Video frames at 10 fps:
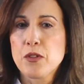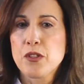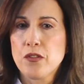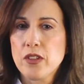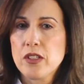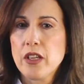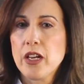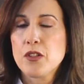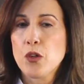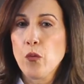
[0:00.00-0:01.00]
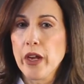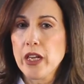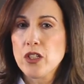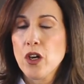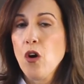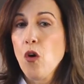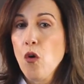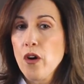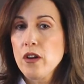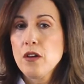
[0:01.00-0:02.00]
serving size or weight
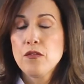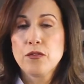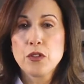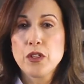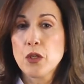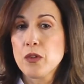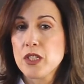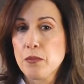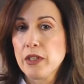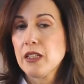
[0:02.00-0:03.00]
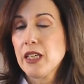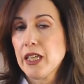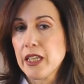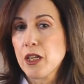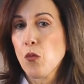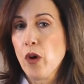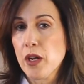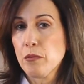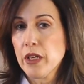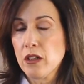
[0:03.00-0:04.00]
or foods that you would typically eat at
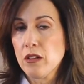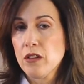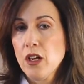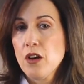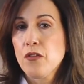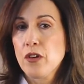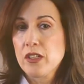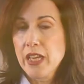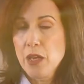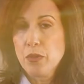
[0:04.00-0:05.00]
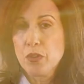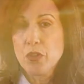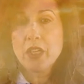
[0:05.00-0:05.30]
one meal. For example, you